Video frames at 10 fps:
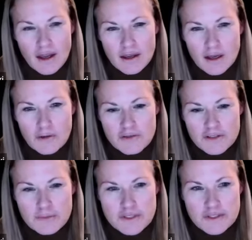We'll
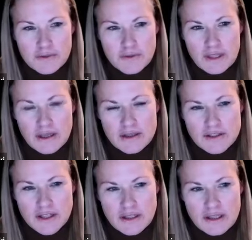flip to the
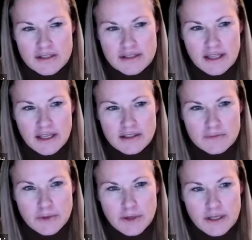agenda slide,
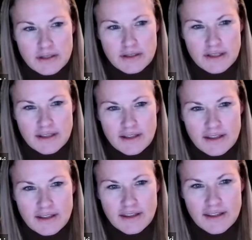Brian.
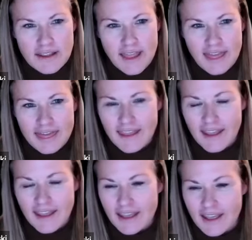
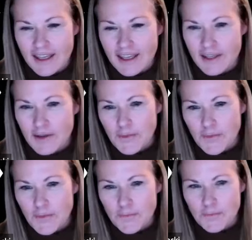Thank
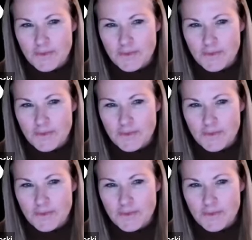you.